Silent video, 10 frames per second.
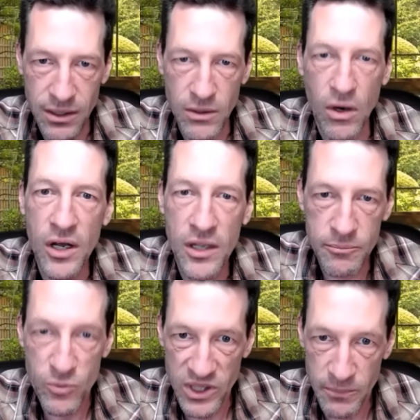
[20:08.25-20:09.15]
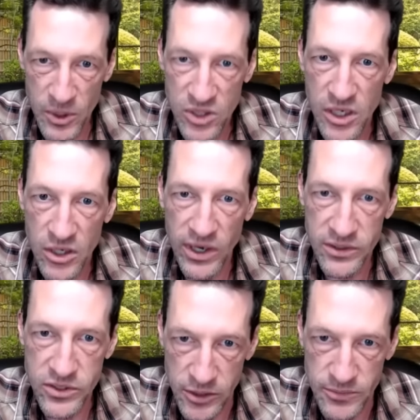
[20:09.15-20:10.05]
on with the boots on the
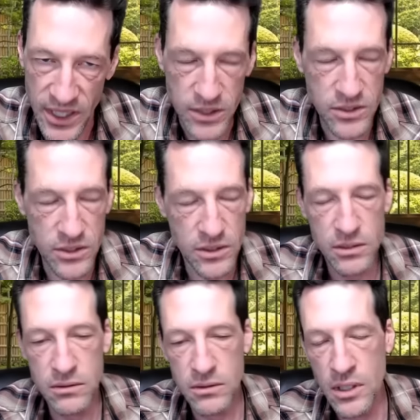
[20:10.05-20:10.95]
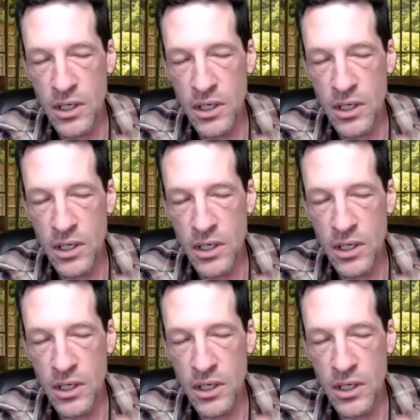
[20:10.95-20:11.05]
ground circumstance mm-hmm.